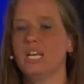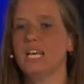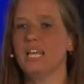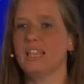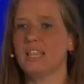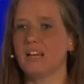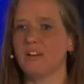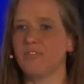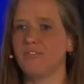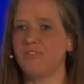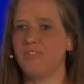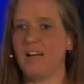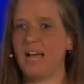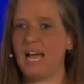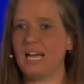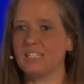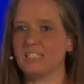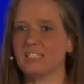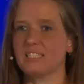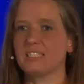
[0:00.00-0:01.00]
that
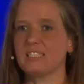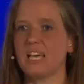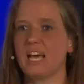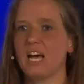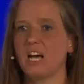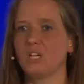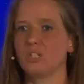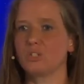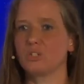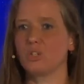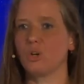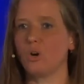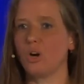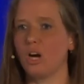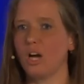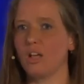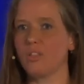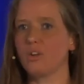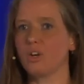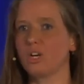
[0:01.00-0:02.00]
fat cells or
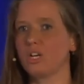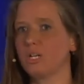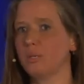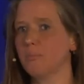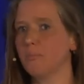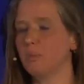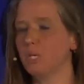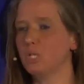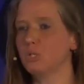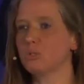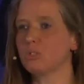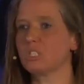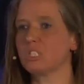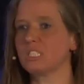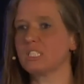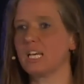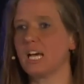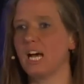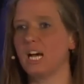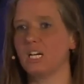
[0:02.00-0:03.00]
other immune
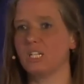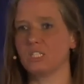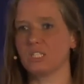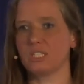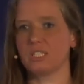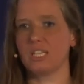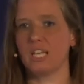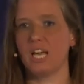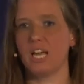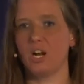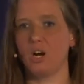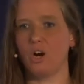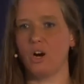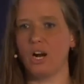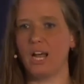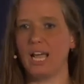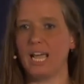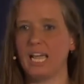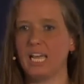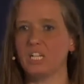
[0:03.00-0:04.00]
cells that are
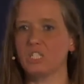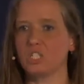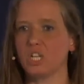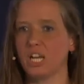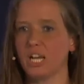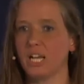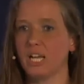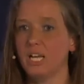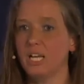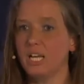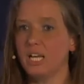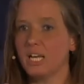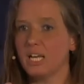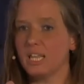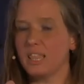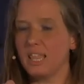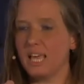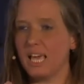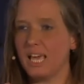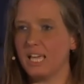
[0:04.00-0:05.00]
aging,
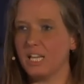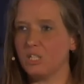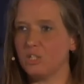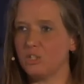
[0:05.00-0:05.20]
they